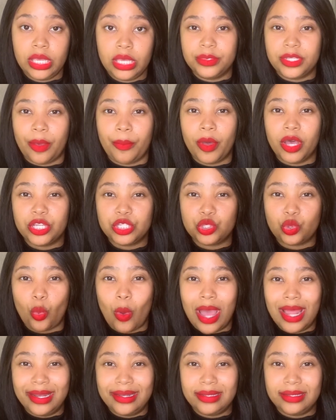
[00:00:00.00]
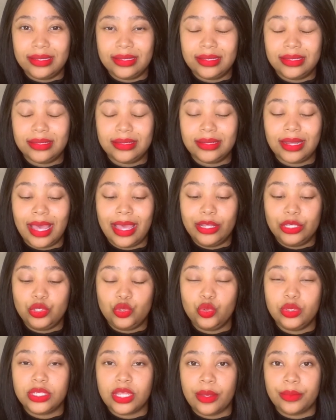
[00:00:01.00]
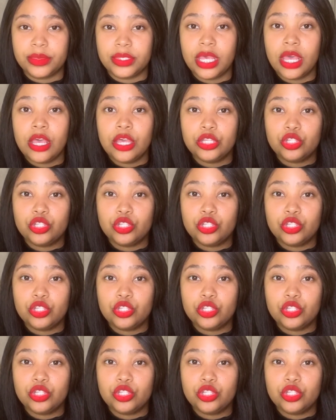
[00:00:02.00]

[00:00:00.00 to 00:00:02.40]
So I passed 1. I had 2 subs.